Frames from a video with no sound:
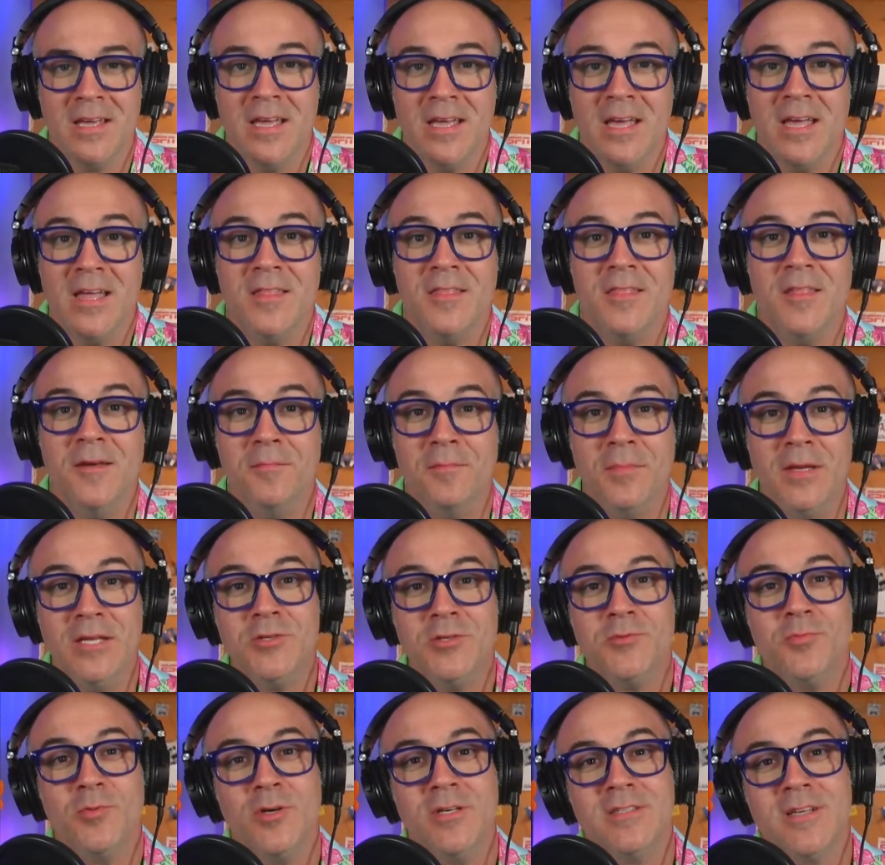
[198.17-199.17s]
The
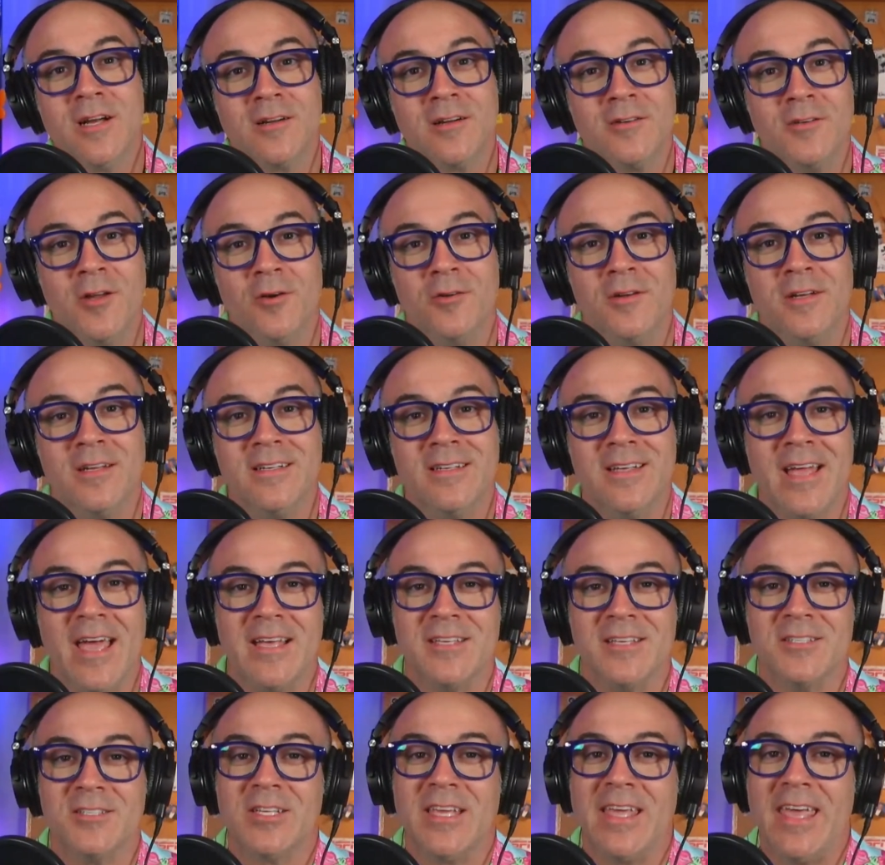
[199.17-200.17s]
Beach Boys are noted
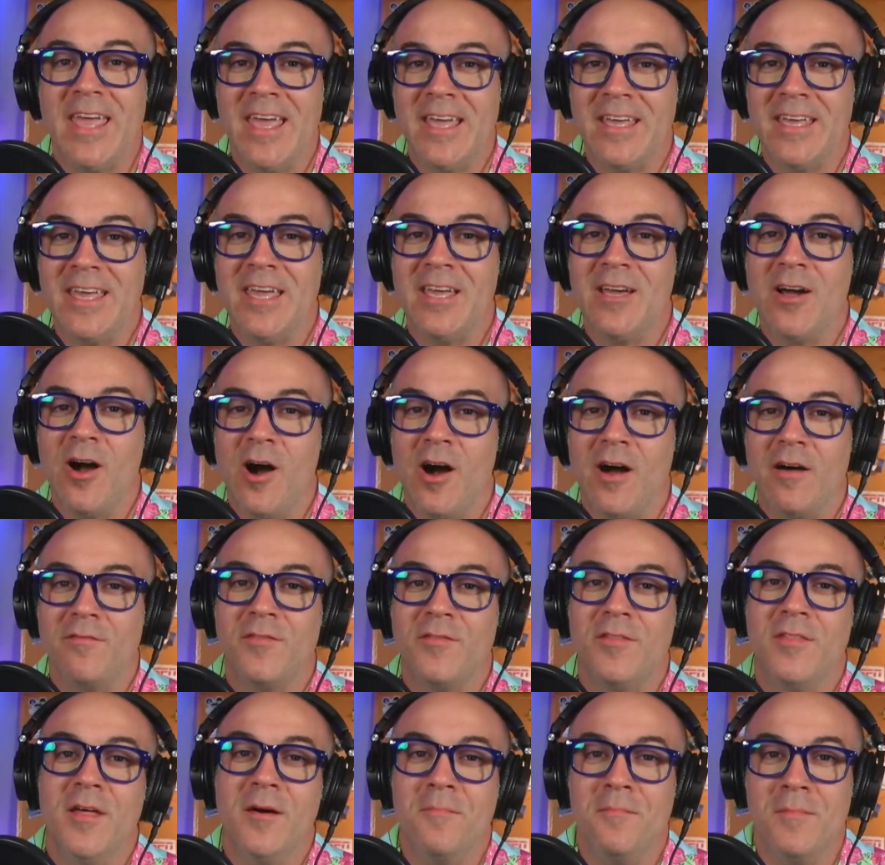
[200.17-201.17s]
as kicking
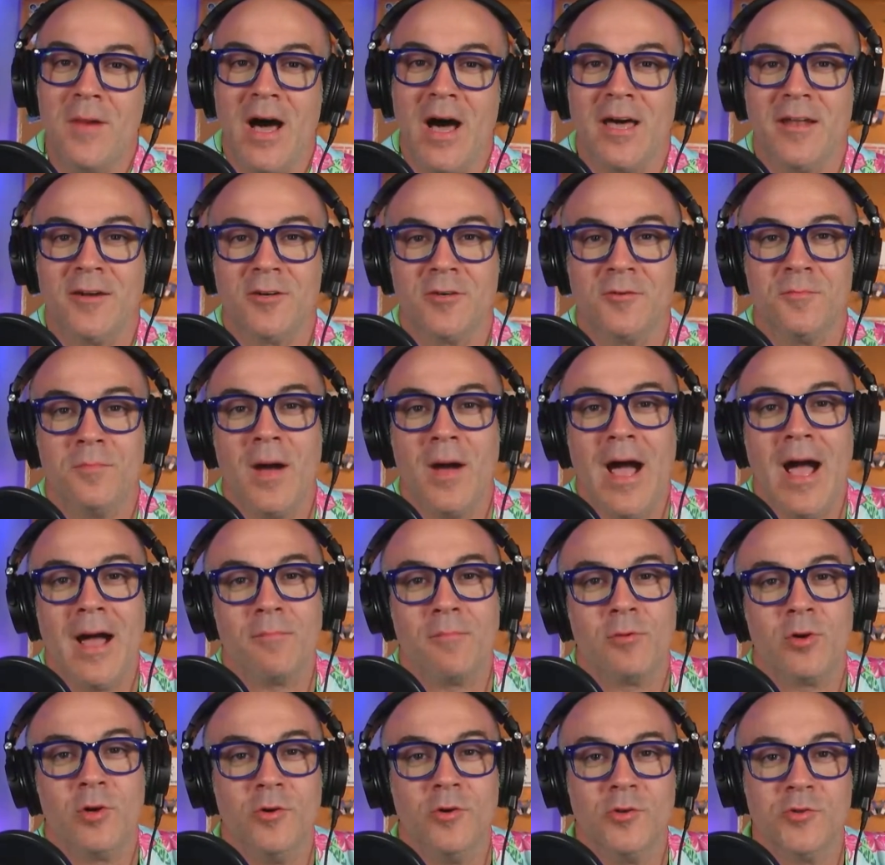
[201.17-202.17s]
off the modern
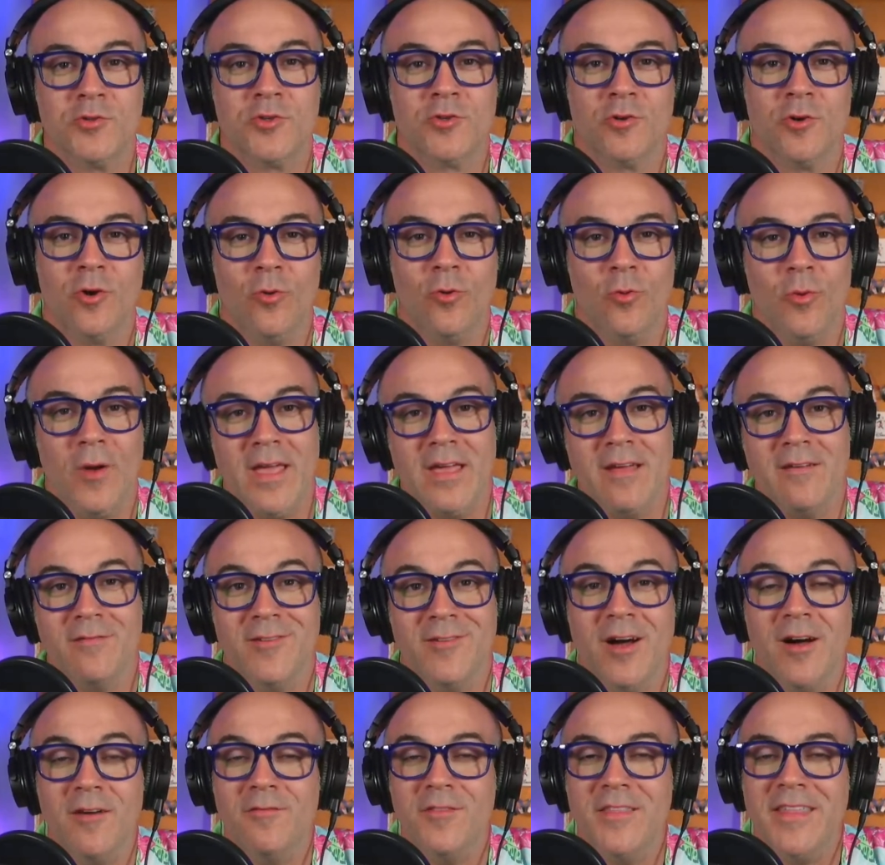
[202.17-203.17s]
pop cultural wave
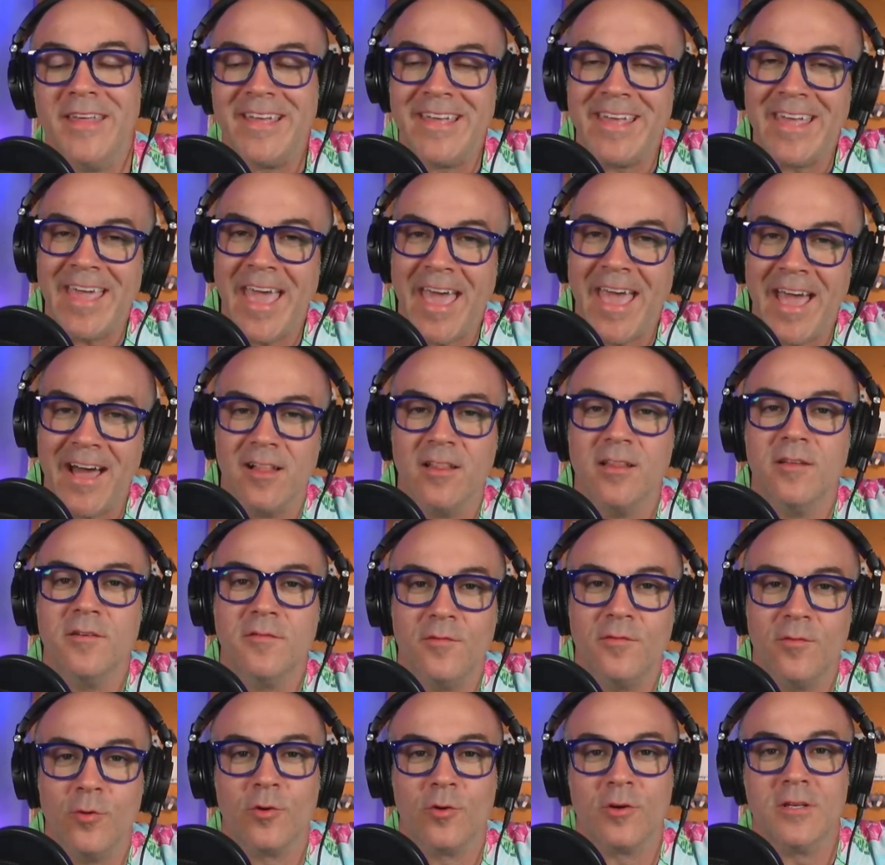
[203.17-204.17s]
of the
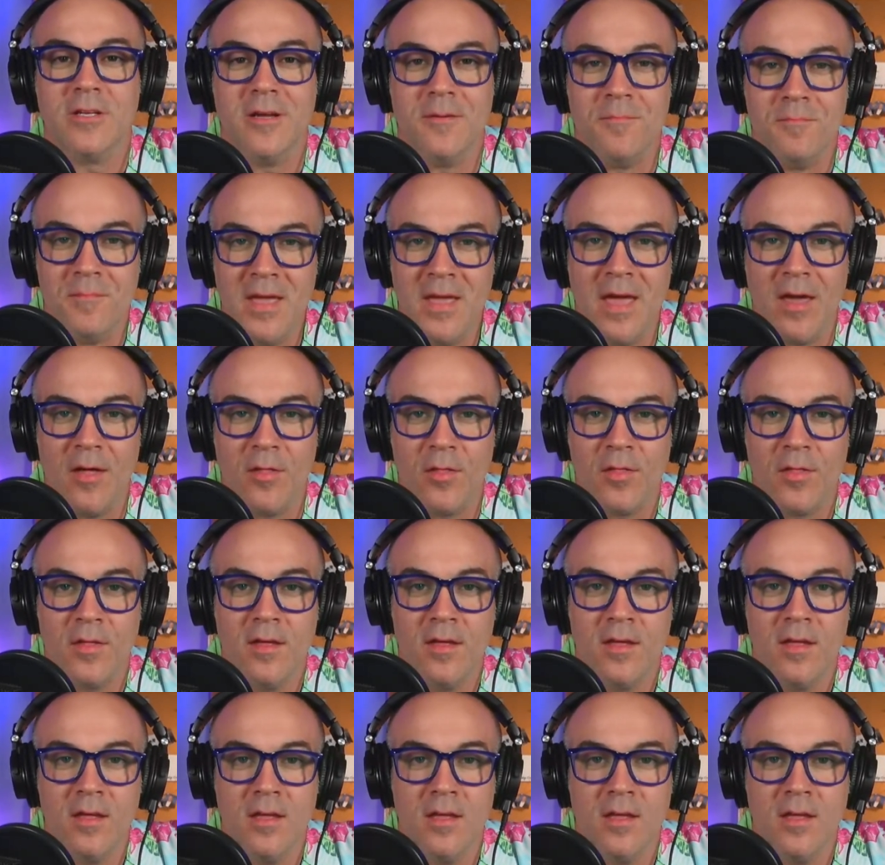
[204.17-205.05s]
California myth.